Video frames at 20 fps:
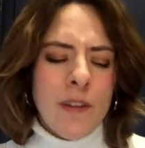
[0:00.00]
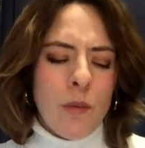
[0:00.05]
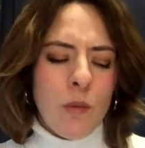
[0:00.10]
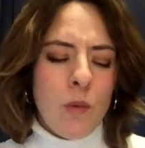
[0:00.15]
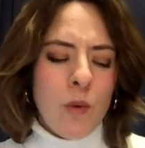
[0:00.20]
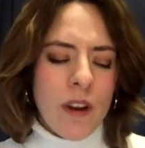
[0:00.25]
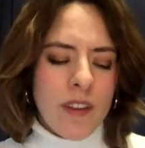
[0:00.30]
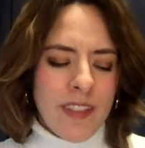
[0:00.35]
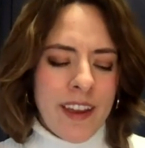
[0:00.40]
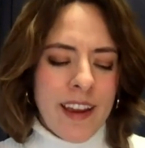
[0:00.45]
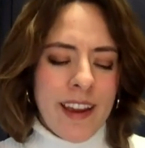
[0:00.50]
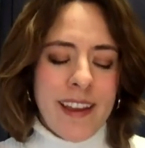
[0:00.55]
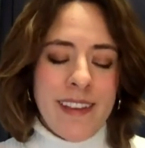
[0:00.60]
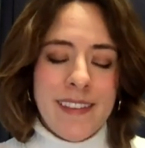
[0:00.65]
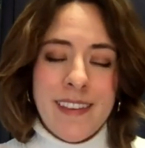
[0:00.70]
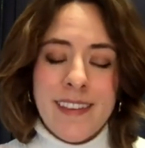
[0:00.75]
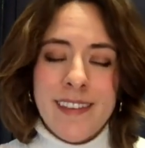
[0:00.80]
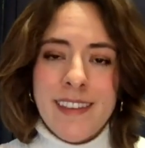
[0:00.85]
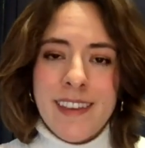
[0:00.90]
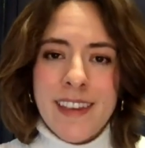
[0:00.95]
what the
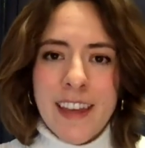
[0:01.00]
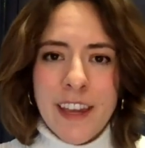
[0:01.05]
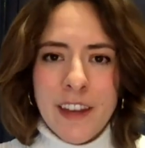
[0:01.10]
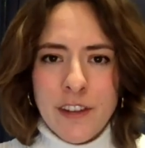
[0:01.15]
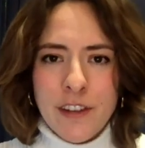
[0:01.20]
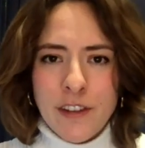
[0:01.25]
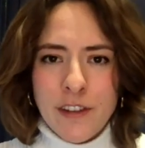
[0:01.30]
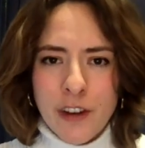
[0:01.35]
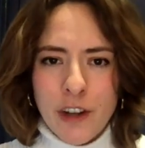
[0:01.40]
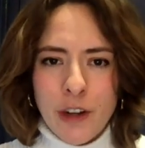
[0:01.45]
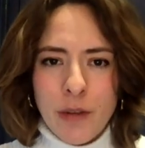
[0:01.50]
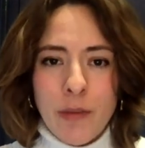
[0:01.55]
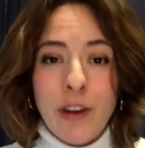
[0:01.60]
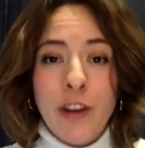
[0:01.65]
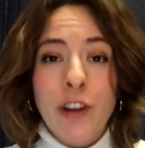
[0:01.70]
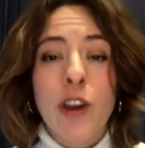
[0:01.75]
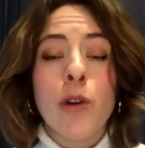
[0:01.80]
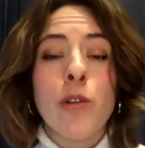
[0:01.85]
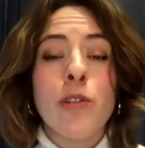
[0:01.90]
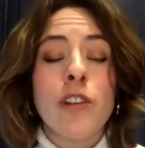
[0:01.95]
ICC can
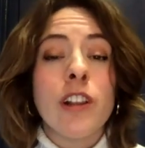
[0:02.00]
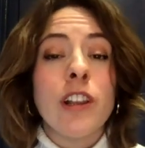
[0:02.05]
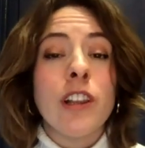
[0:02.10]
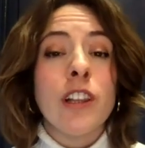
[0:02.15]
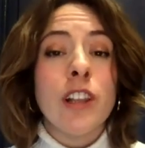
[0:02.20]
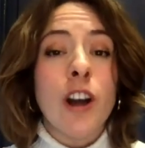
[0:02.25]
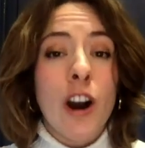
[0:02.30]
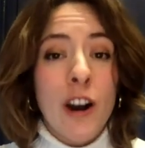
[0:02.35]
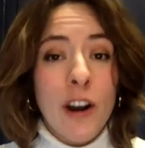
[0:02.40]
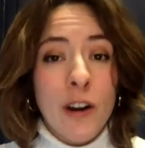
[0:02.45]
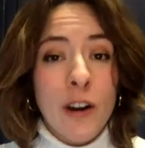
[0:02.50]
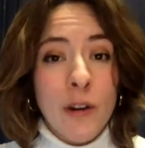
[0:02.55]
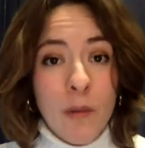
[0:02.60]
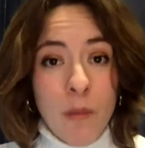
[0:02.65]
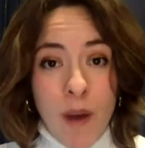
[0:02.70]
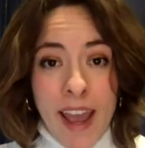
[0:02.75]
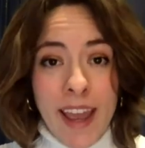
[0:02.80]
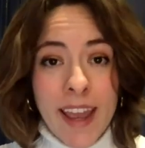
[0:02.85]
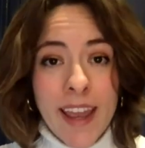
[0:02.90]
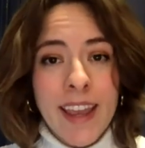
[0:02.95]
determine goes a long
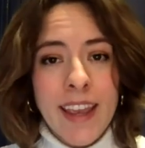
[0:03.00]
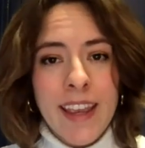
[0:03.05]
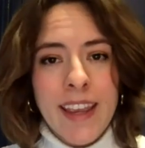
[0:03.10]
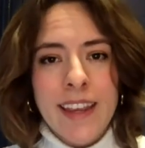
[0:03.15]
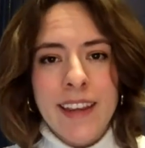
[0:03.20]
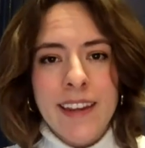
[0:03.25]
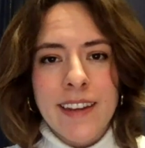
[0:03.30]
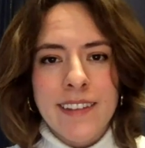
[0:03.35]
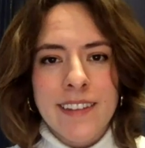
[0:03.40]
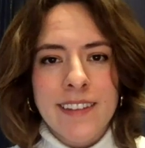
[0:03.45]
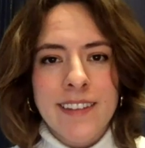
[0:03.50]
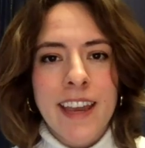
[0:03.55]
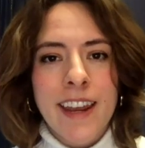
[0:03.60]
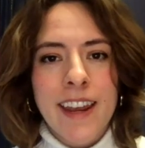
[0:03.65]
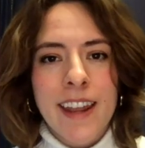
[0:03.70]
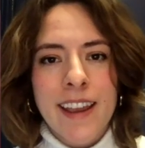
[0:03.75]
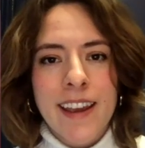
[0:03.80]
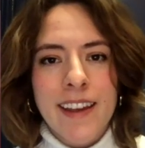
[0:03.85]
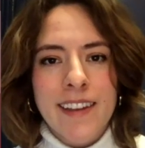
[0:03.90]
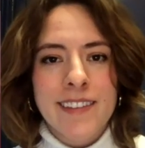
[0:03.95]
way in
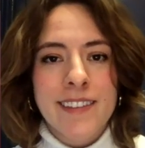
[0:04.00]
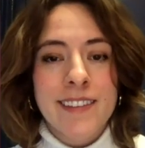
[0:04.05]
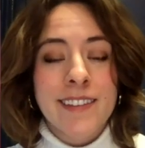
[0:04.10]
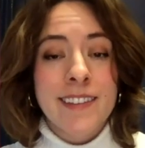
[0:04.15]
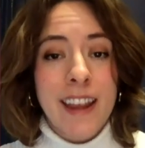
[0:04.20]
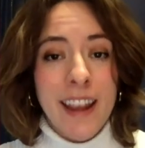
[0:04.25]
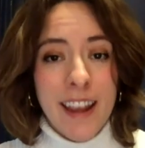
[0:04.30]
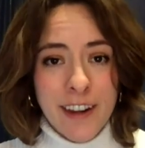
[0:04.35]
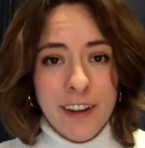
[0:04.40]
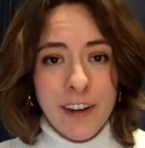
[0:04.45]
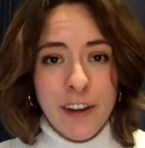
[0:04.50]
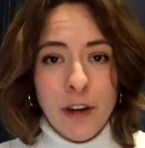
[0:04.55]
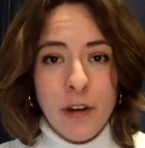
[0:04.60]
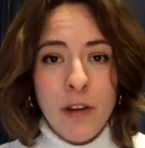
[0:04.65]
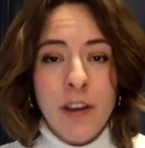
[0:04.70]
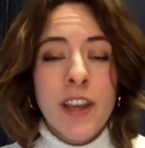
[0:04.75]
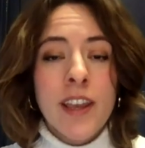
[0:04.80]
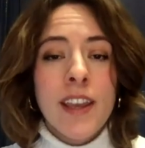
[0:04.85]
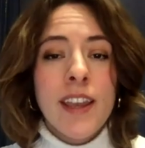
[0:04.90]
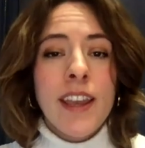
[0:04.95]
setting a
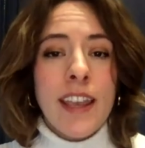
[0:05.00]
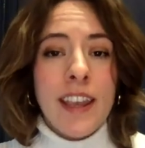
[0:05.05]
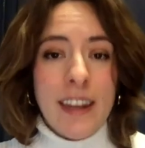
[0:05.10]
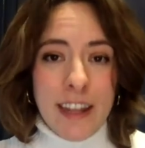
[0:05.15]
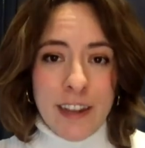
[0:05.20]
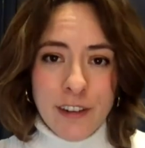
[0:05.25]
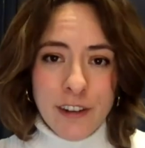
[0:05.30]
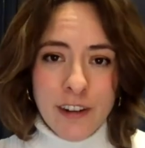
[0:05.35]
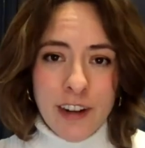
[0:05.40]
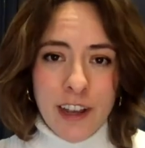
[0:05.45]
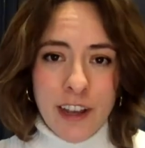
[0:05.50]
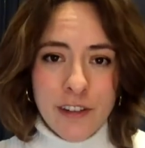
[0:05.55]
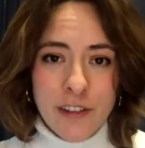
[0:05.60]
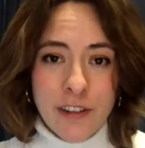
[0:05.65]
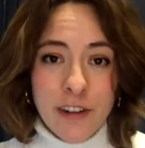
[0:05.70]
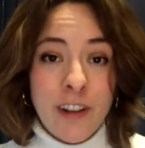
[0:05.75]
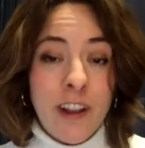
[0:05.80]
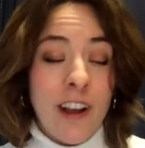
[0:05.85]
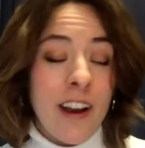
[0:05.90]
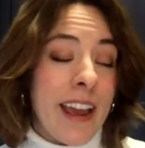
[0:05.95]
standard in
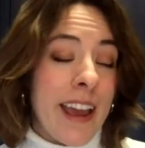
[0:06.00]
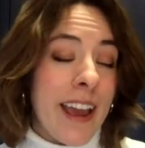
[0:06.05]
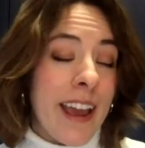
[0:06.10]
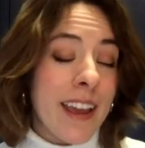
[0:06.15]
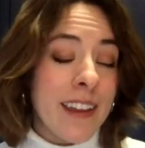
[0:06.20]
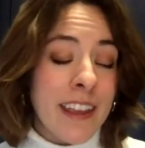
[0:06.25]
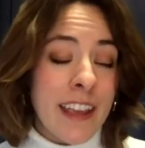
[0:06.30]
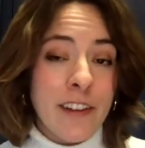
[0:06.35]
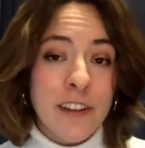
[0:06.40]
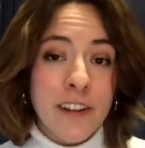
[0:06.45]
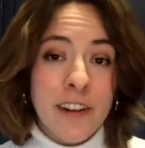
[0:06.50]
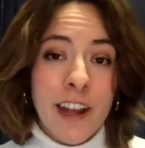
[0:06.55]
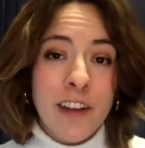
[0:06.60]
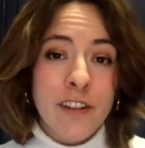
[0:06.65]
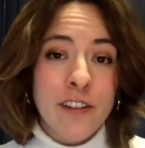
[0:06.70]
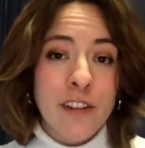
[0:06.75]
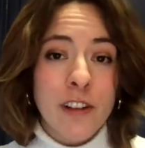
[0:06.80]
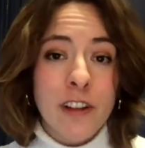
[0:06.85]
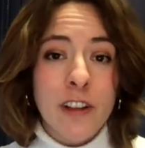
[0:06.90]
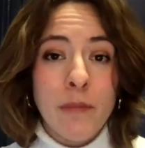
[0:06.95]
international law and the
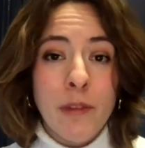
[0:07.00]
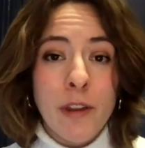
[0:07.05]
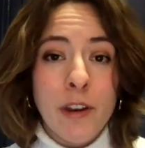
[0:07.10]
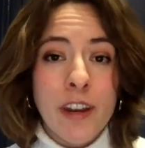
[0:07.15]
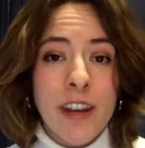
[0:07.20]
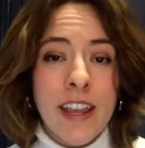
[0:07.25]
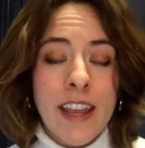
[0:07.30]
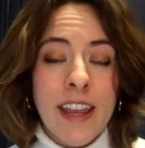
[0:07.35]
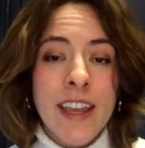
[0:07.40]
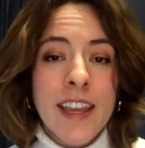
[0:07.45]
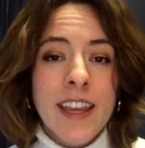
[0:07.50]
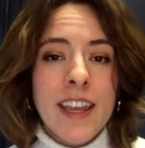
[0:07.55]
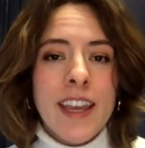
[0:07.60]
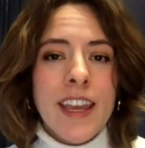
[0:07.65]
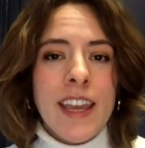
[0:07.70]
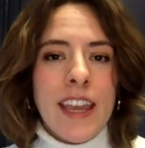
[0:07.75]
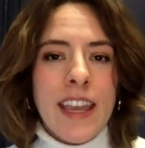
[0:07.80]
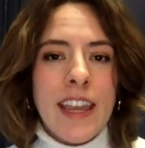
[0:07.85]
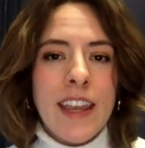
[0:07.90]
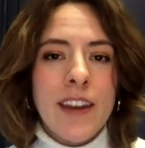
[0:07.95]
international community
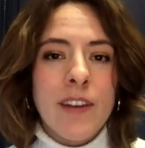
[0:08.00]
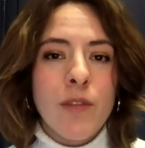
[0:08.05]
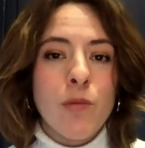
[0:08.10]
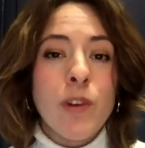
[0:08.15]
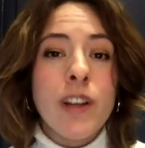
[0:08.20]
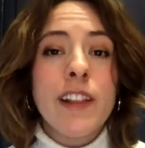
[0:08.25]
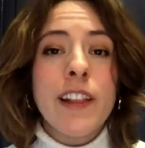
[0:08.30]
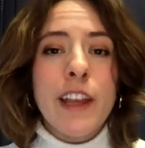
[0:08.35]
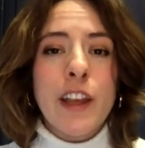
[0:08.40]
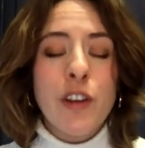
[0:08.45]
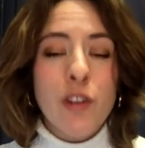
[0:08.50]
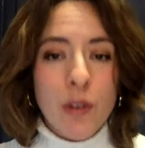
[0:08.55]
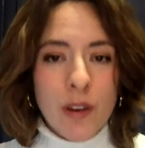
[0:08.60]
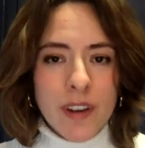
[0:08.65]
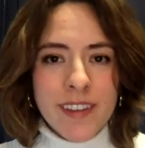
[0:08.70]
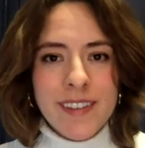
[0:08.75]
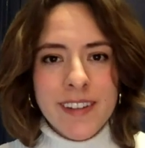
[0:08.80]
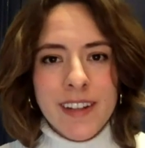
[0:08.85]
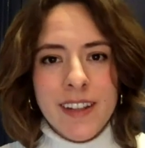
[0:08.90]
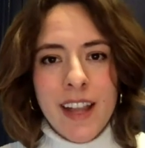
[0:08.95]
in really
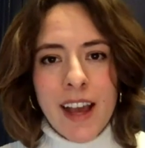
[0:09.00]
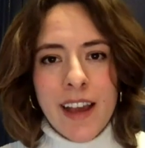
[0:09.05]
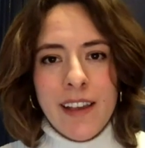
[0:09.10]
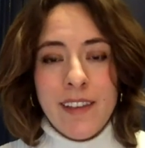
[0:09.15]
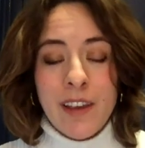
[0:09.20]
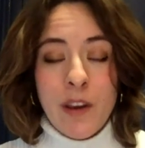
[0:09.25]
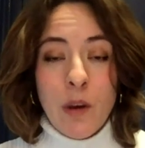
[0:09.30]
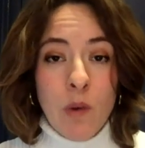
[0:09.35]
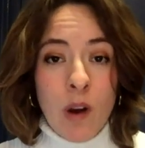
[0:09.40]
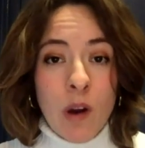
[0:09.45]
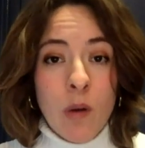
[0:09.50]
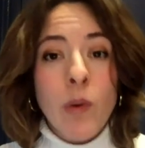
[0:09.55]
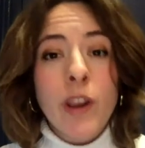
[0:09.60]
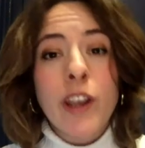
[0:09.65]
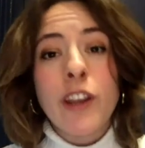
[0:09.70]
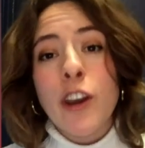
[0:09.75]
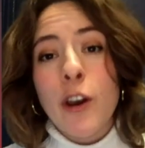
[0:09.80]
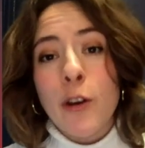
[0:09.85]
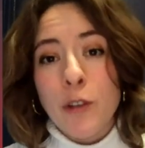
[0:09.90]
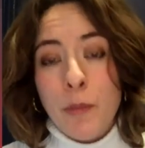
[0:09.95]
crystallizing what
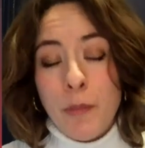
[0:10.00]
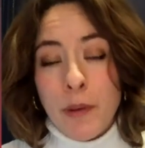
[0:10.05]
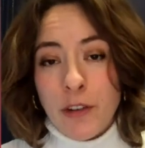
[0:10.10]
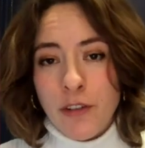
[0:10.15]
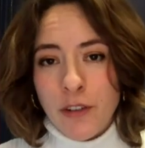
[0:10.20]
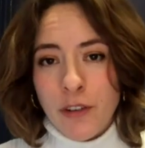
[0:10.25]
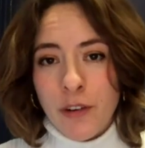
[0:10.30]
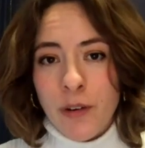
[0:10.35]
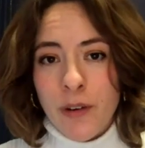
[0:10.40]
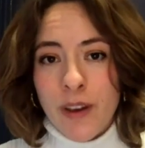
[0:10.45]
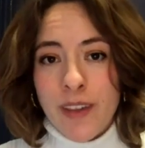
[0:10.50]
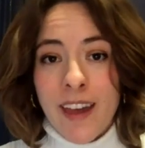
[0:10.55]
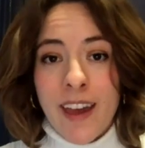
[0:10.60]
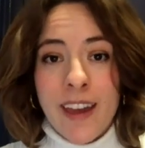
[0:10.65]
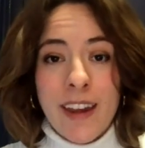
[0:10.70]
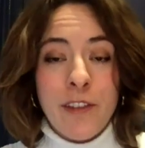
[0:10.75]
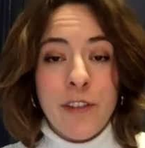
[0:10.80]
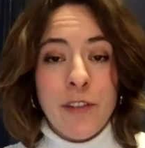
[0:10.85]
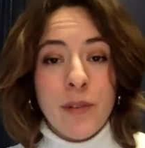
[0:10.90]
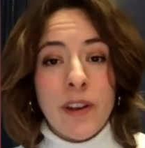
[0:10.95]
we know to be true, and
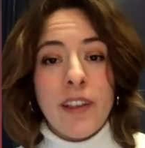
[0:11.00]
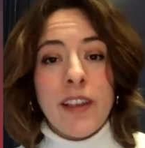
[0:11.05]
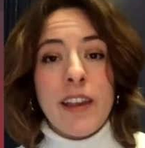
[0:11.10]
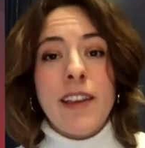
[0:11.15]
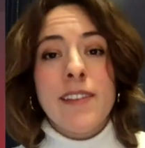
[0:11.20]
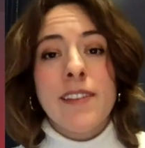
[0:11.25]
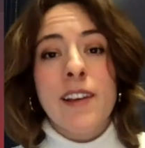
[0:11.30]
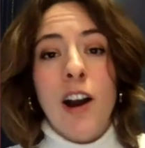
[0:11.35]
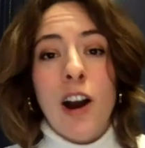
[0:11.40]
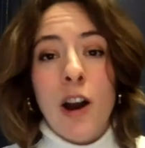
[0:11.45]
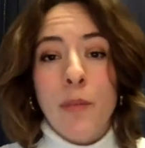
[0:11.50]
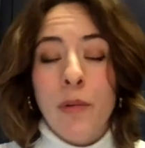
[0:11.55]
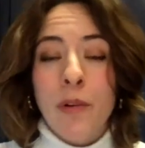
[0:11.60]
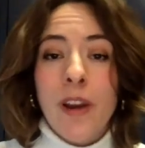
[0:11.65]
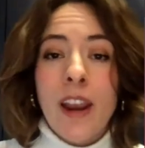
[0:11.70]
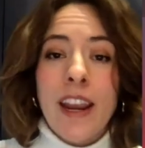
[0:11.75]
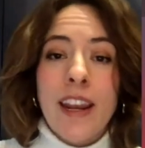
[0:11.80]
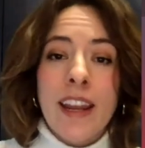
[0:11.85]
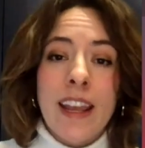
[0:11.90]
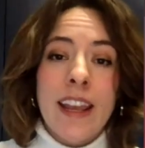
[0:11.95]
that Israel is
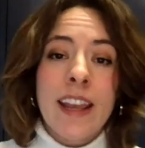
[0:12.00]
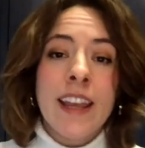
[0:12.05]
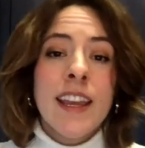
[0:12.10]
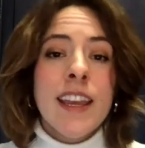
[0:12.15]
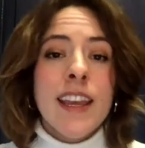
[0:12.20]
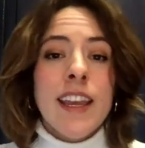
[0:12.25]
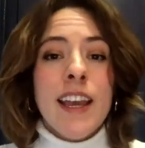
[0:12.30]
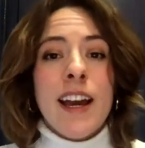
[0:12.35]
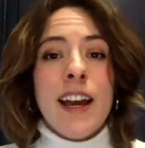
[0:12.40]
operating